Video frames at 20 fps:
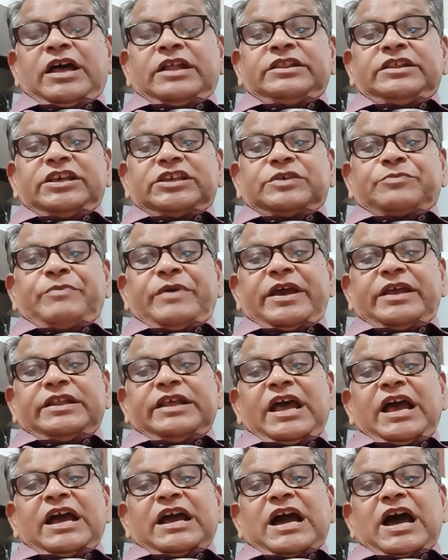This
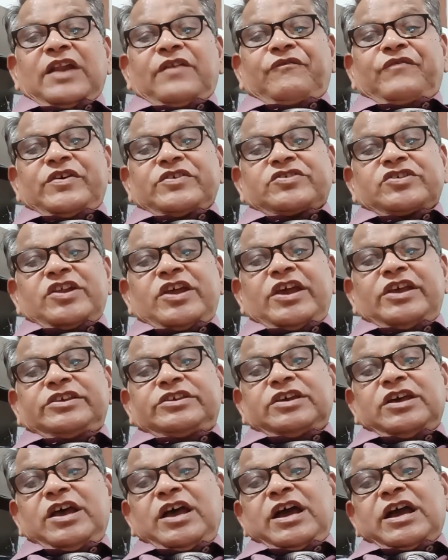means
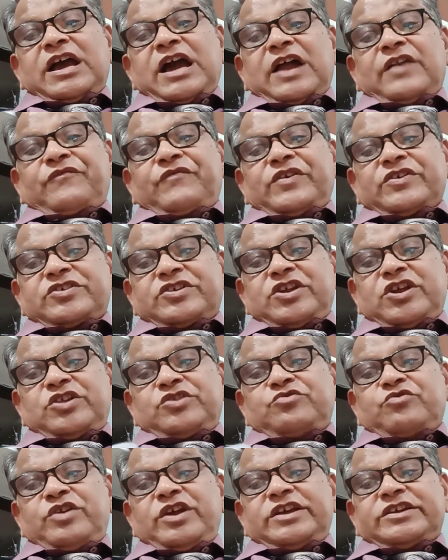confession
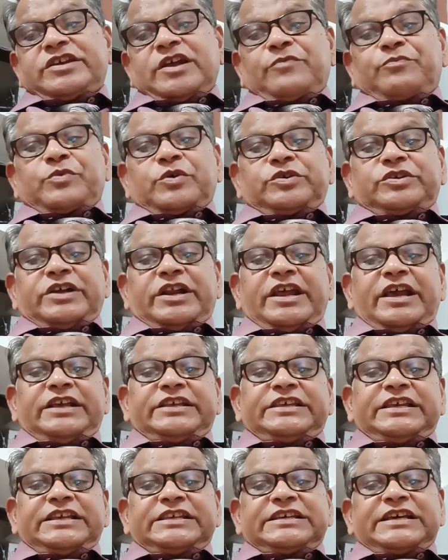in judicial
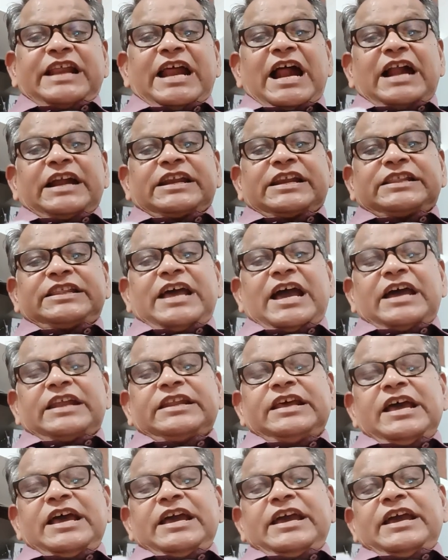proceedings is greater
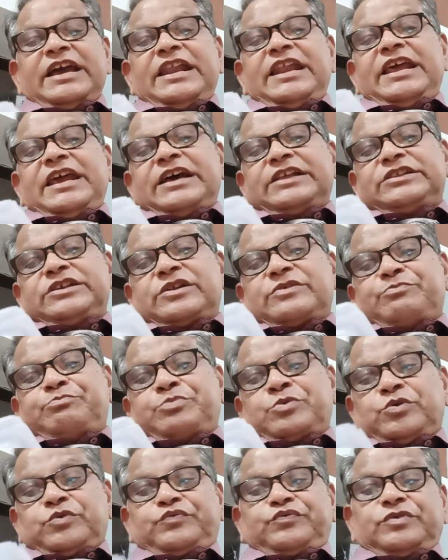than any other
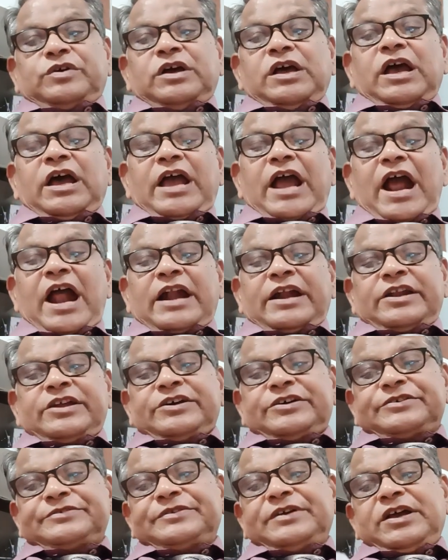proof. And
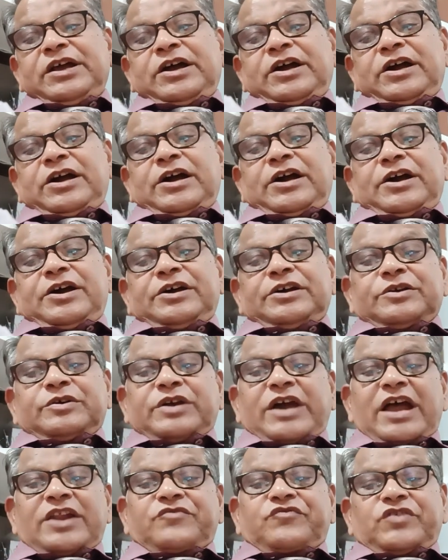
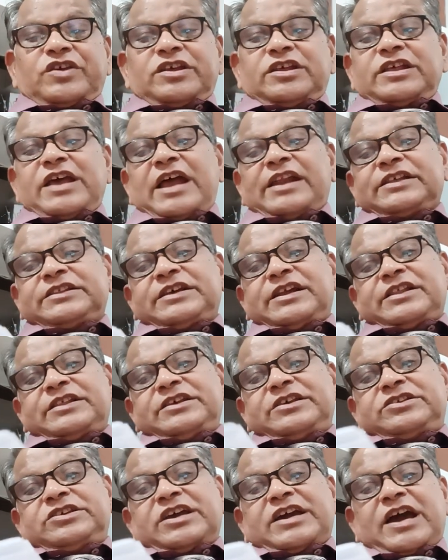another
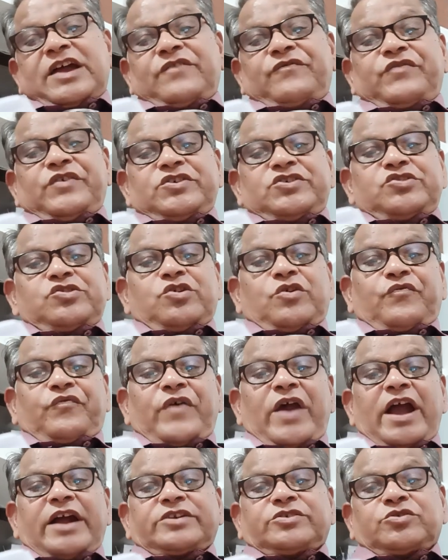is the confessio
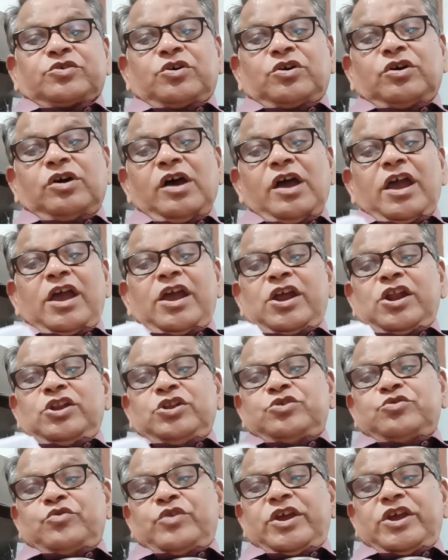facto
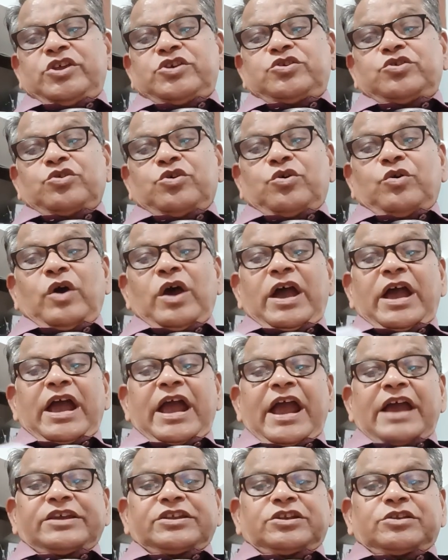in judicio
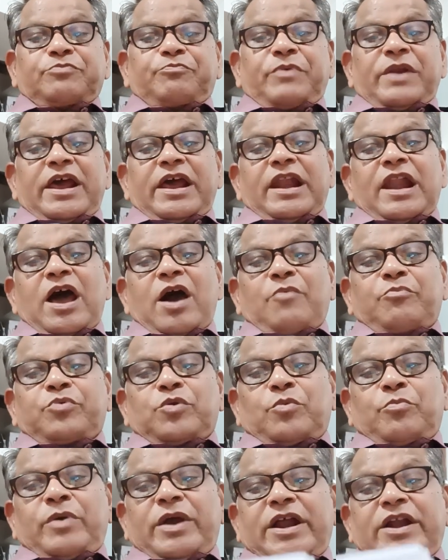est plena
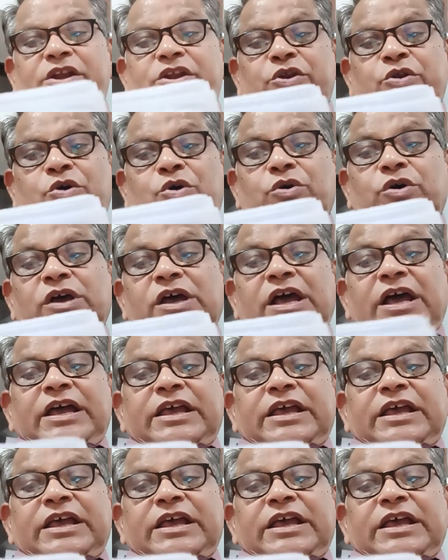probatorio.